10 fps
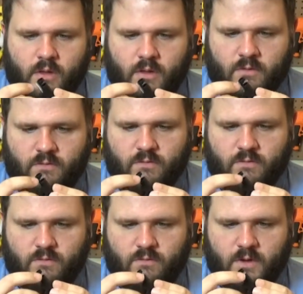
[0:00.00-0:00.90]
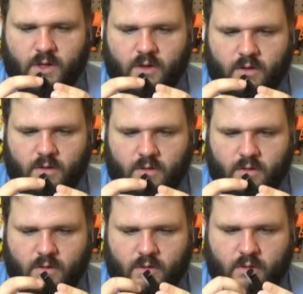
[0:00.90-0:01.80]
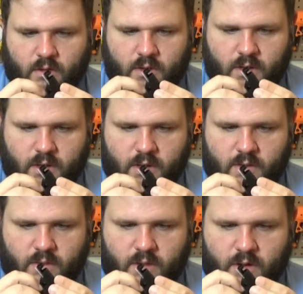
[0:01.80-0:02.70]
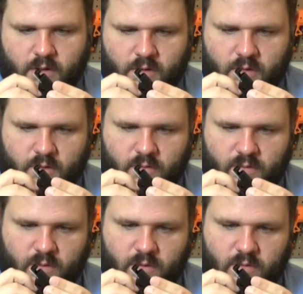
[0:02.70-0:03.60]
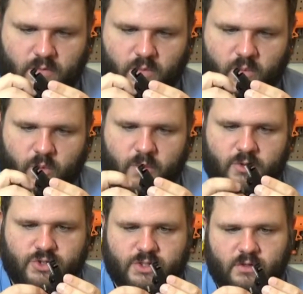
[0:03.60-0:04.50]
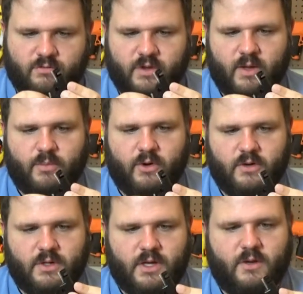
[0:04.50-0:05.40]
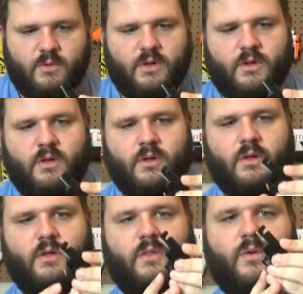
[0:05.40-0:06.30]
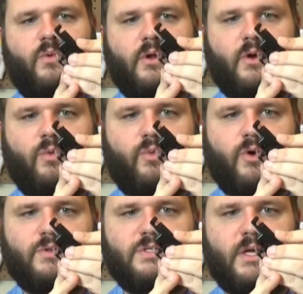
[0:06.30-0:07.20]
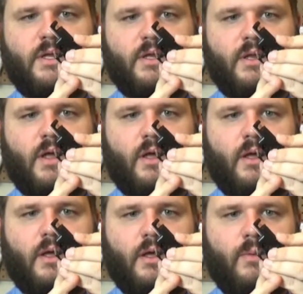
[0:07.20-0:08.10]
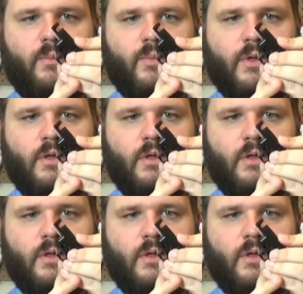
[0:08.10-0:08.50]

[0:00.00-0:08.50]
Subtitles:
and set it in there so that we'll be pushing the flat part down. Then we're going to rotate it up.